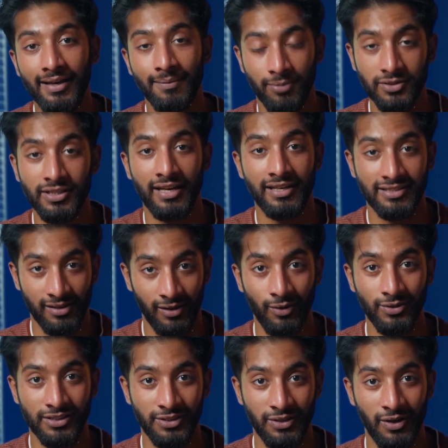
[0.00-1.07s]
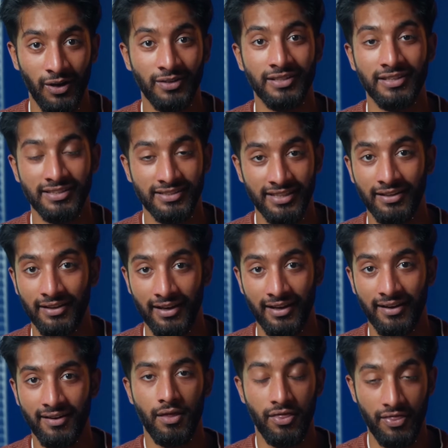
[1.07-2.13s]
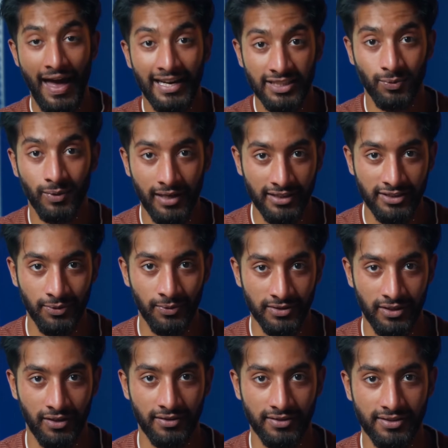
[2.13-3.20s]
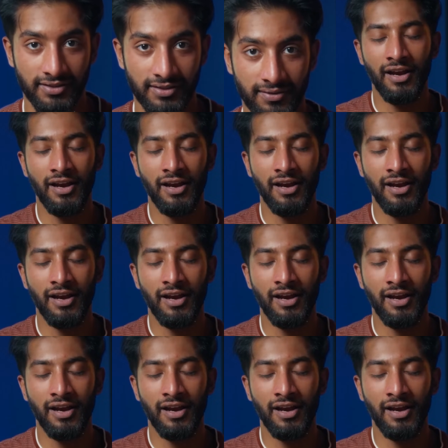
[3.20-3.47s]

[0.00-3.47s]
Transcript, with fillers: 98% as close as you could to the ceiling, that is what gets you results.